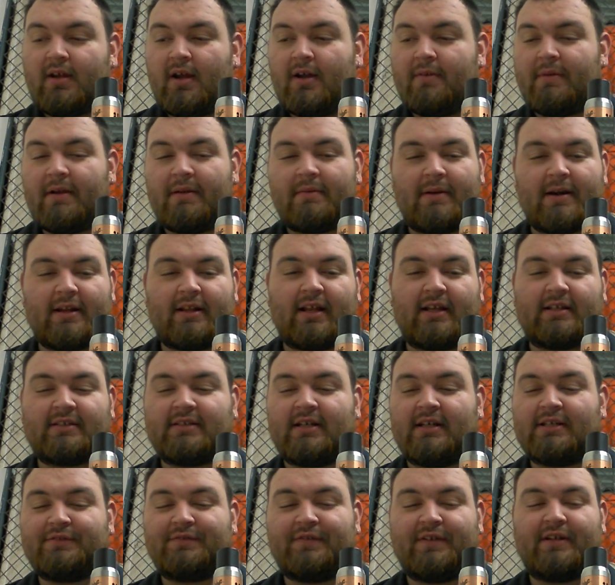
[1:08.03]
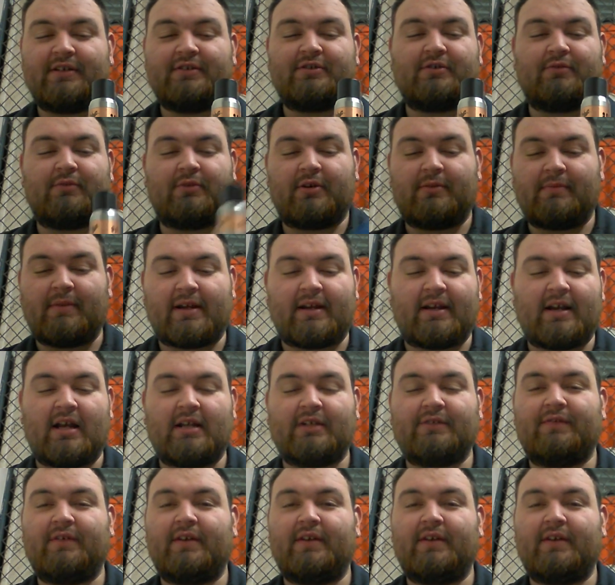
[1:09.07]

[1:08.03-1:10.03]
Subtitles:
Everybody likes nice videos, so we're gonna make a nice